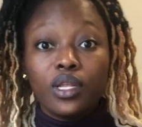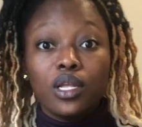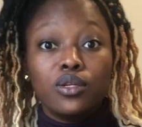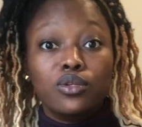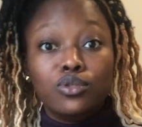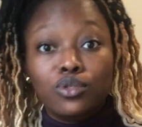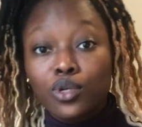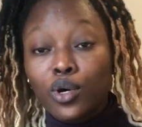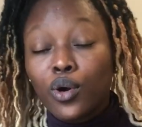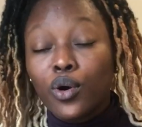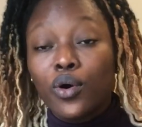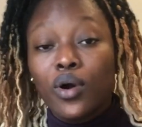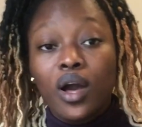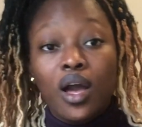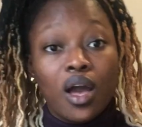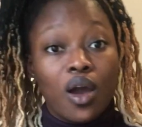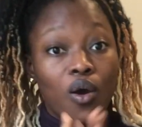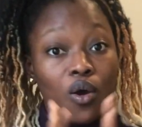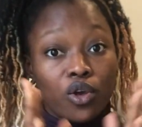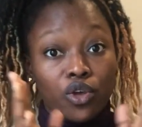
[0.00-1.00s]
So
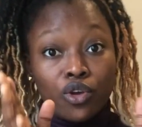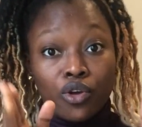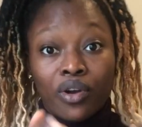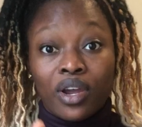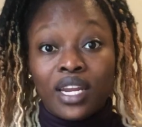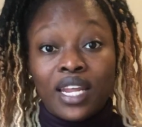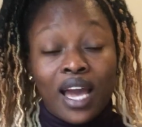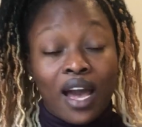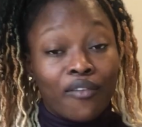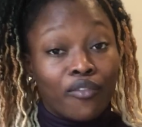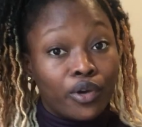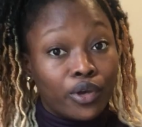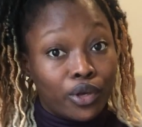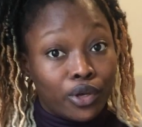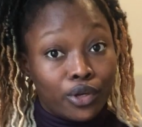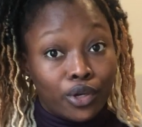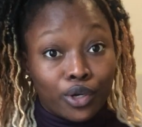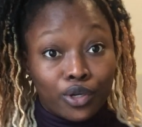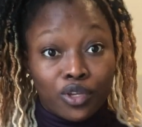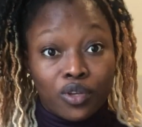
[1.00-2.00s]
you already have all your
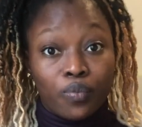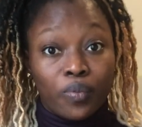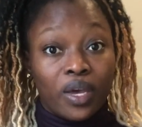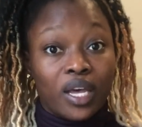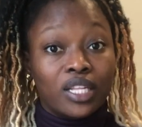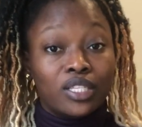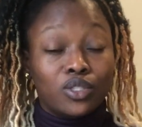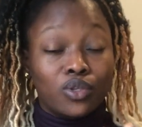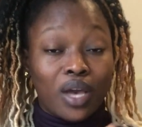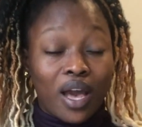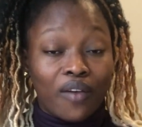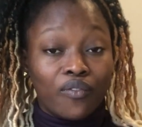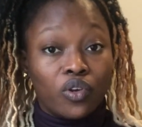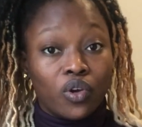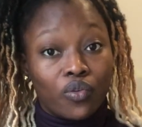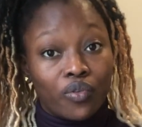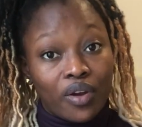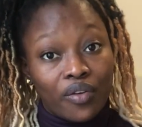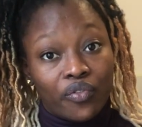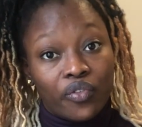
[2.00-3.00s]
documents, you have your
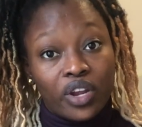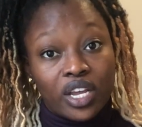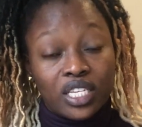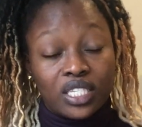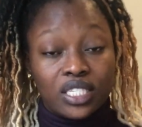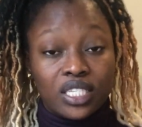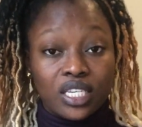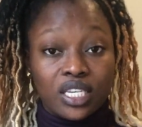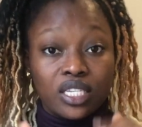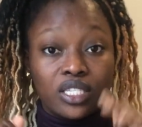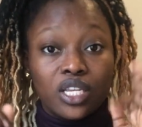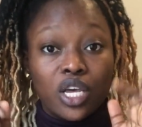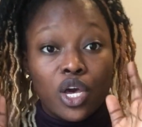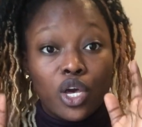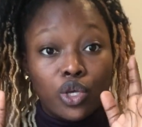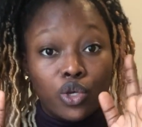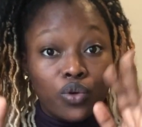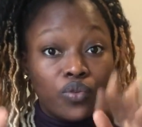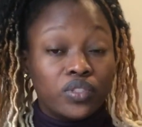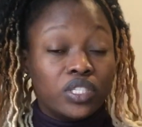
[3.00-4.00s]
references,
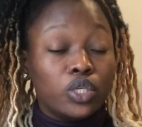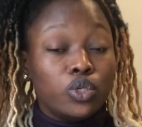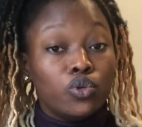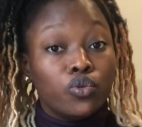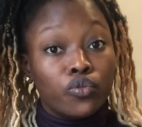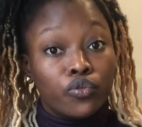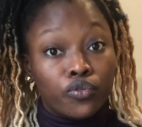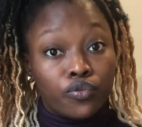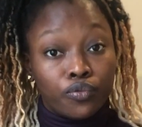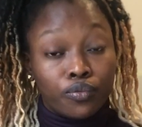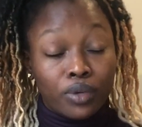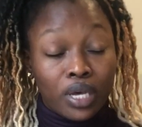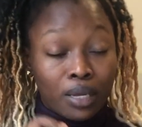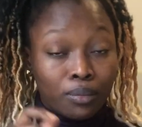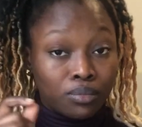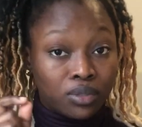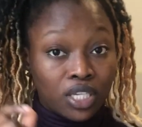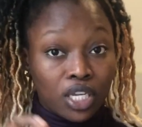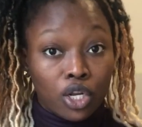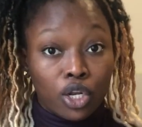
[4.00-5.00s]
you've
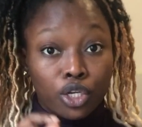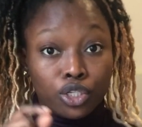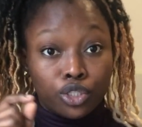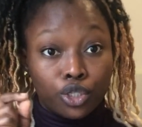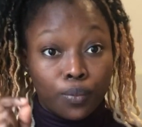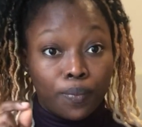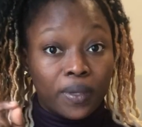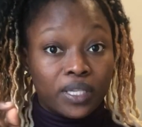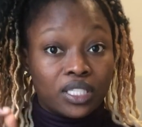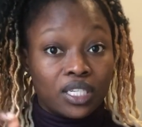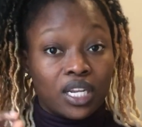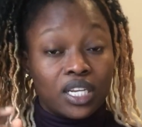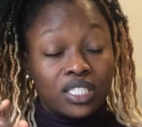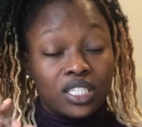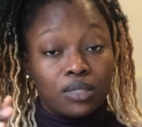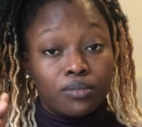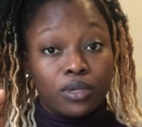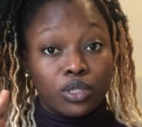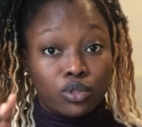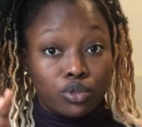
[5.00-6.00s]
tailored your personal
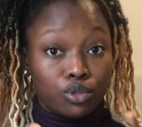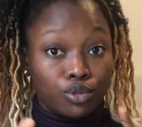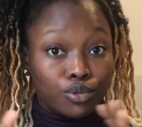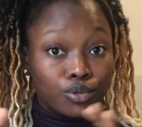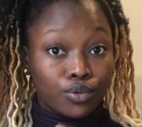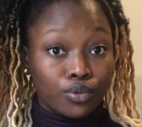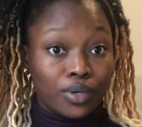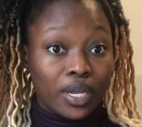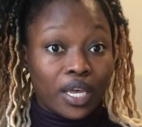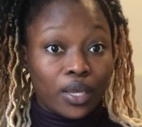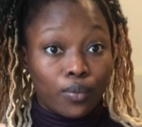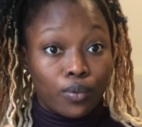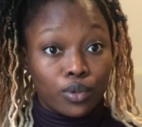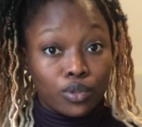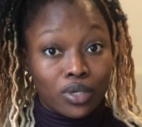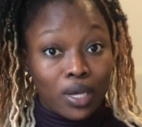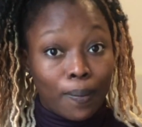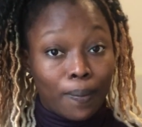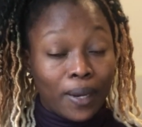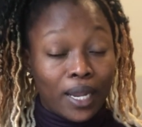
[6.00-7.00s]
statement to the school that you want
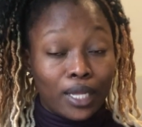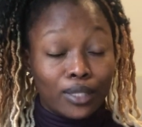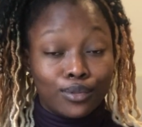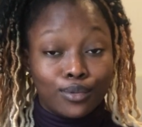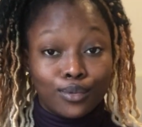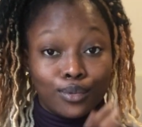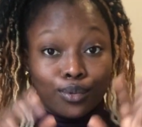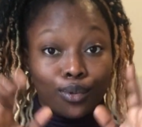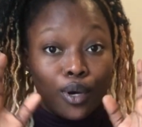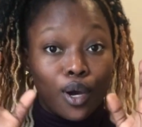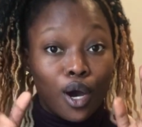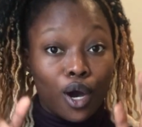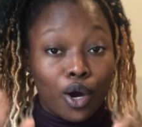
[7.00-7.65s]
to apply to.